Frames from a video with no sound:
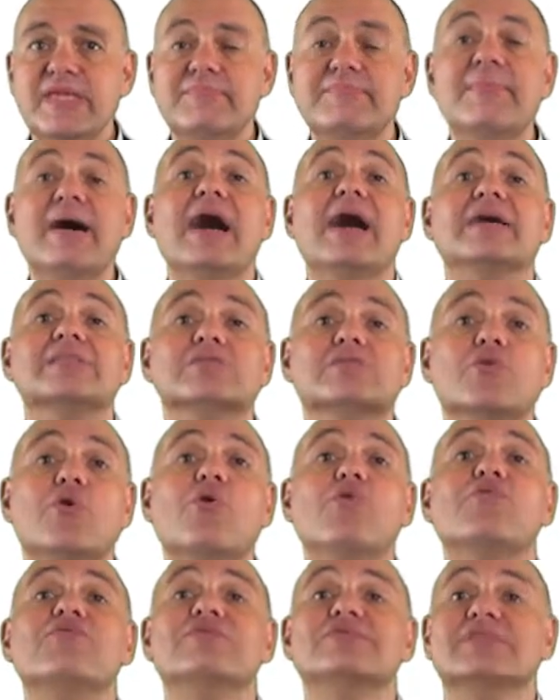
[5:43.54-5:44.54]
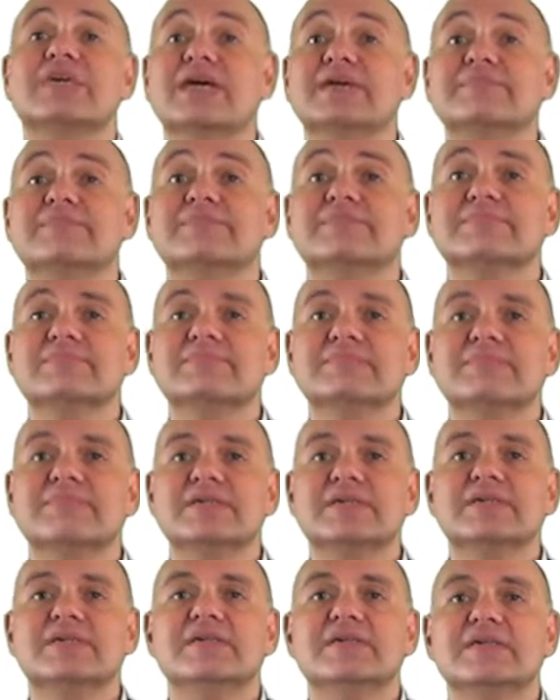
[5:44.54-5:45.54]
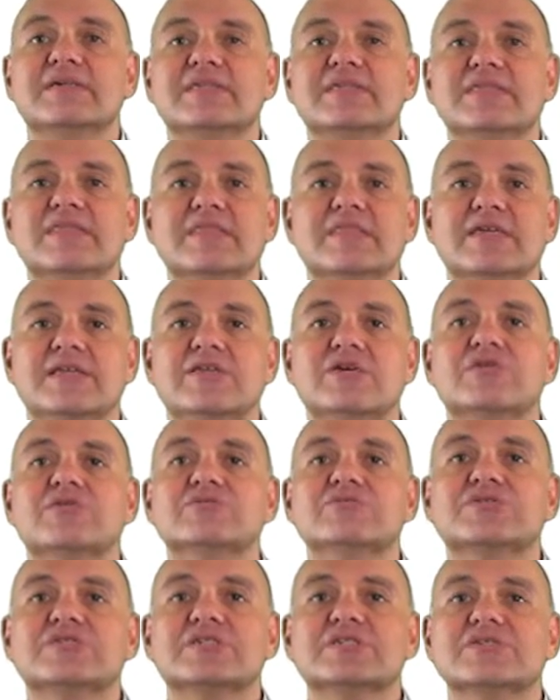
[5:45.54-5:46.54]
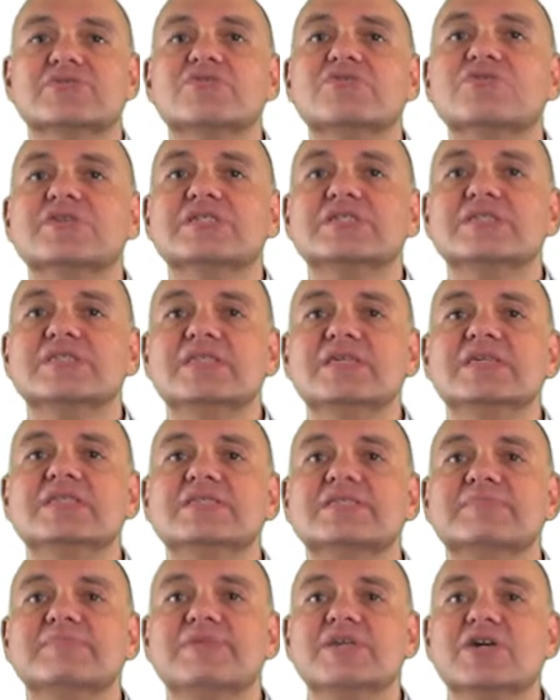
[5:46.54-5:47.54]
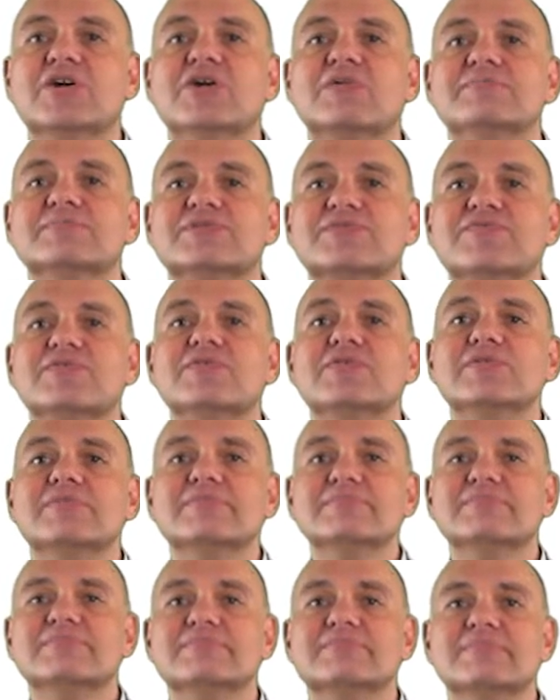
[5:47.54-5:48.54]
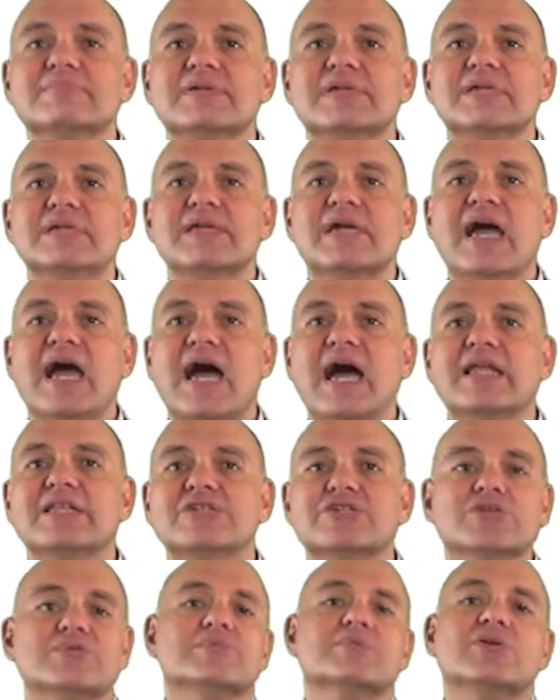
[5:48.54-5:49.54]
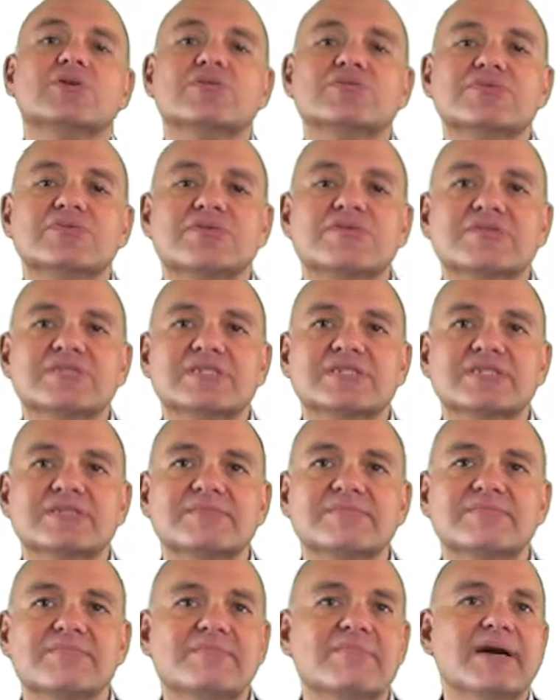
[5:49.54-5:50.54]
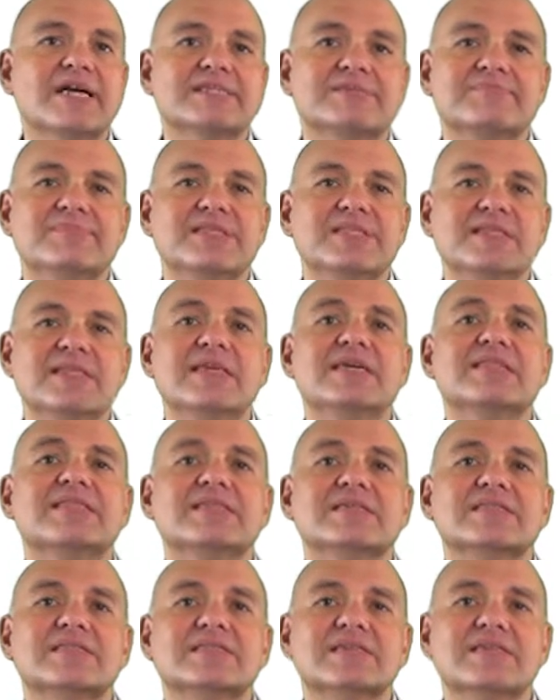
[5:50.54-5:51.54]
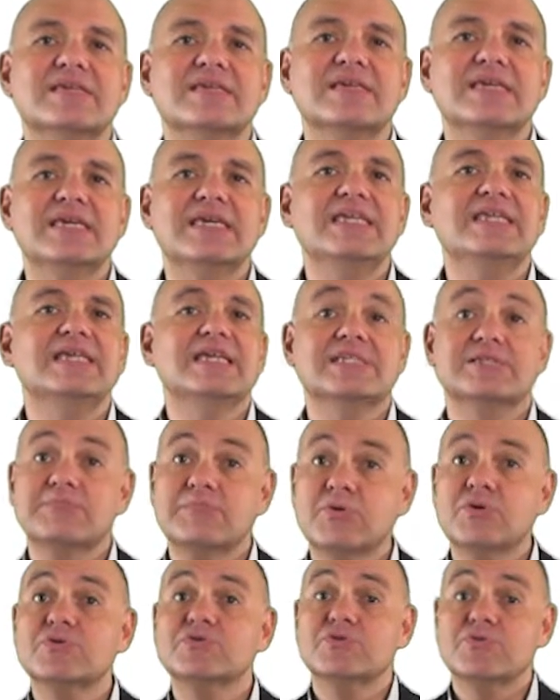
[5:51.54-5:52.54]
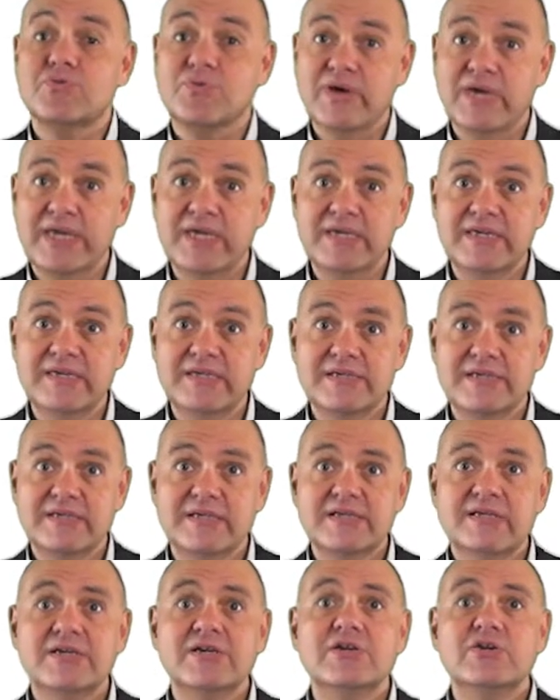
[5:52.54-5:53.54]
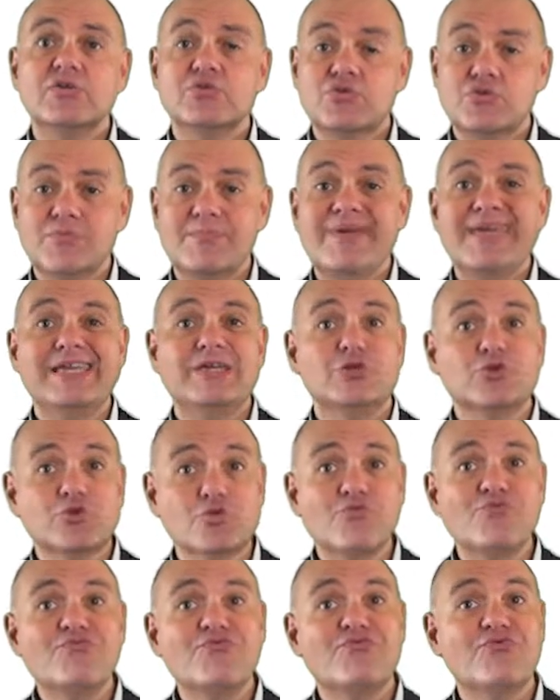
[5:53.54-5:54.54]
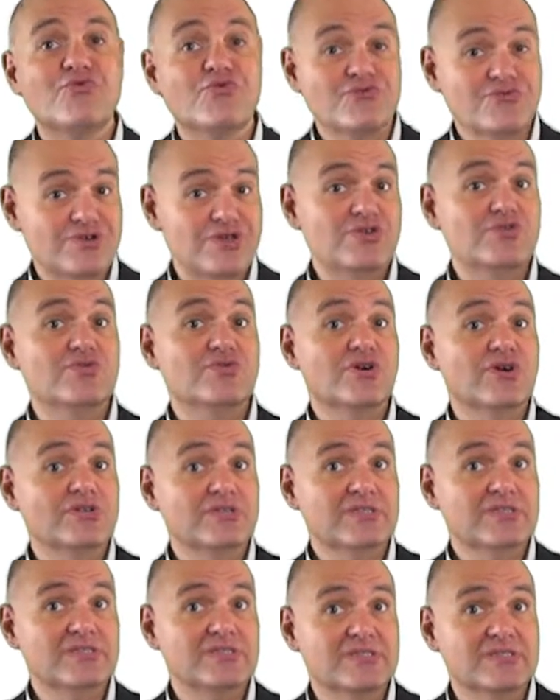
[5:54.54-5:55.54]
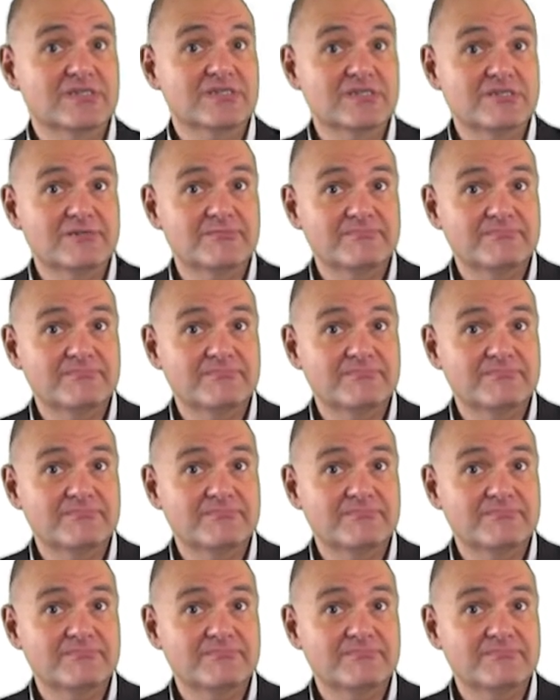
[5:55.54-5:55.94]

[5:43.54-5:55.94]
But over time, the node's storage disk becomes full, and some contents must be deleted in a smart way to make room for new contents.